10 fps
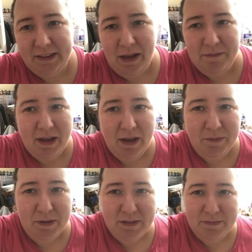a little nap
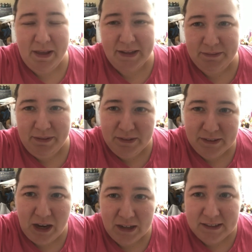now because bless him he
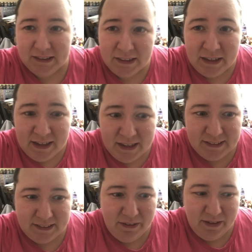looks shattered
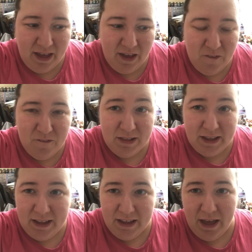so yeah
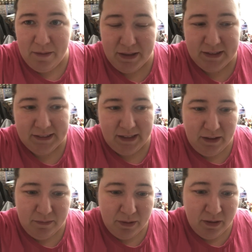hopefully he can get a bit of
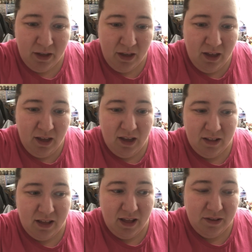sleep
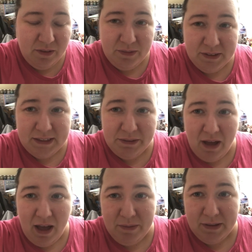and then we'll see
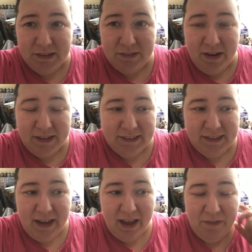what happens rest of
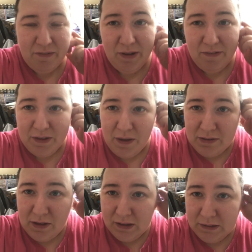the day whether we have to go
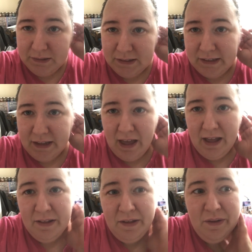to hospital
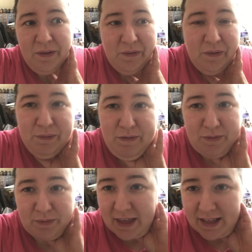again or
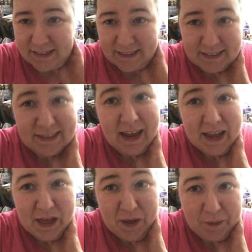whether we get to
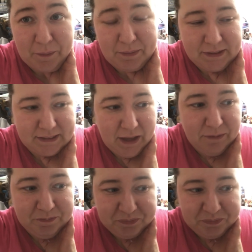stay at home so